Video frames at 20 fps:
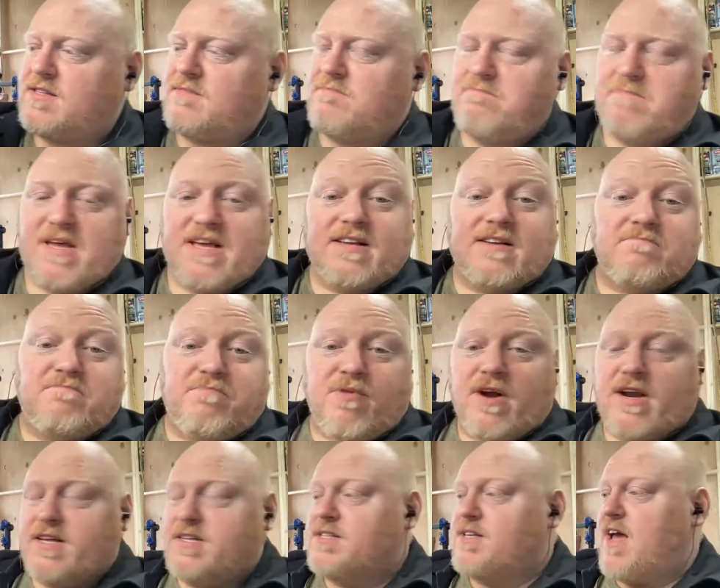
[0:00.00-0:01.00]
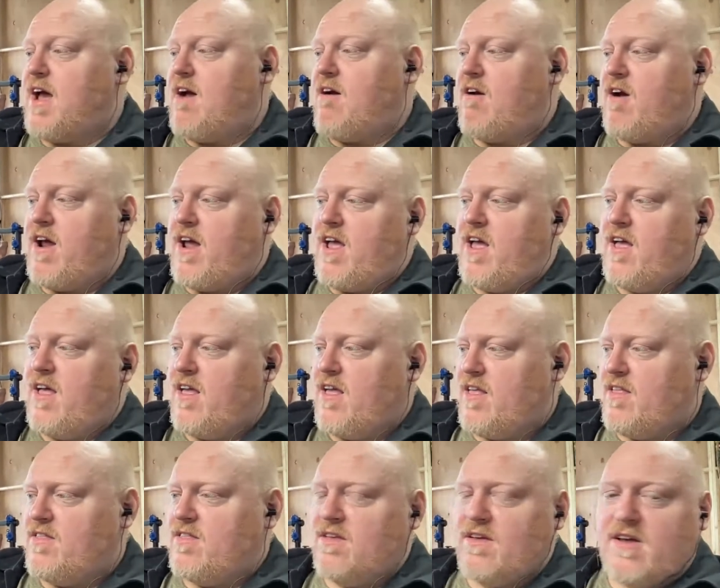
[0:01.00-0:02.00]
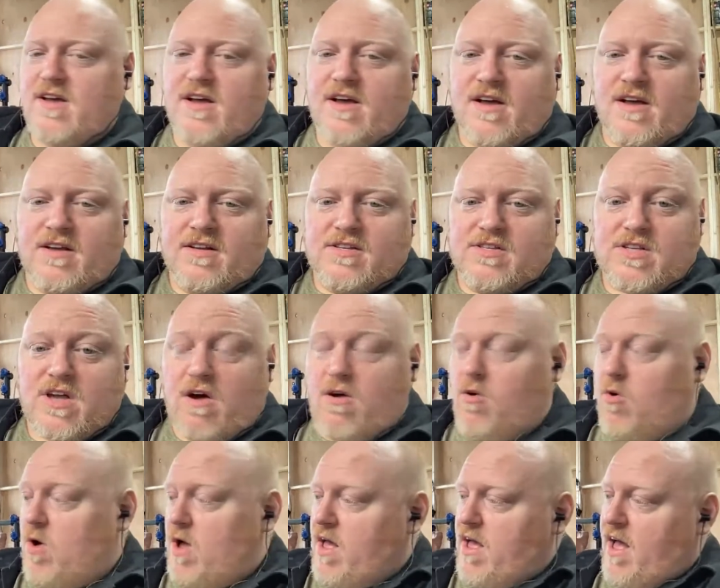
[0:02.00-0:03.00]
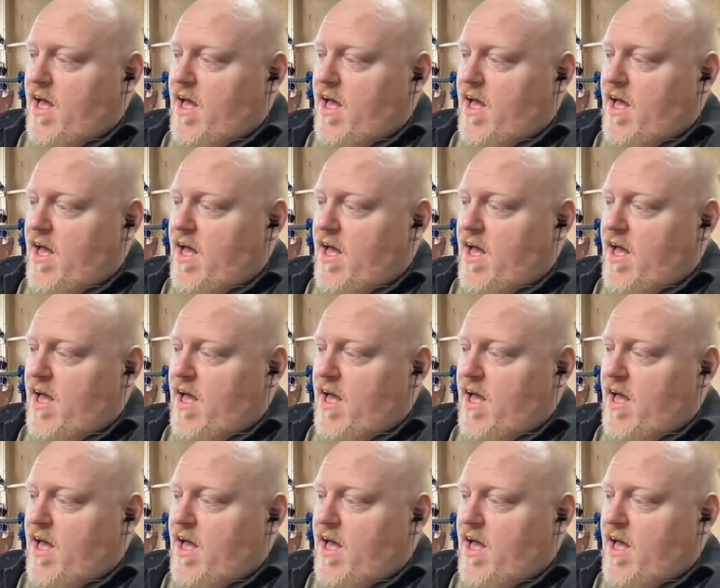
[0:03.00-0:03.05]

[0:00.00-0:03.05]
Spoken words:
be pretty scary. So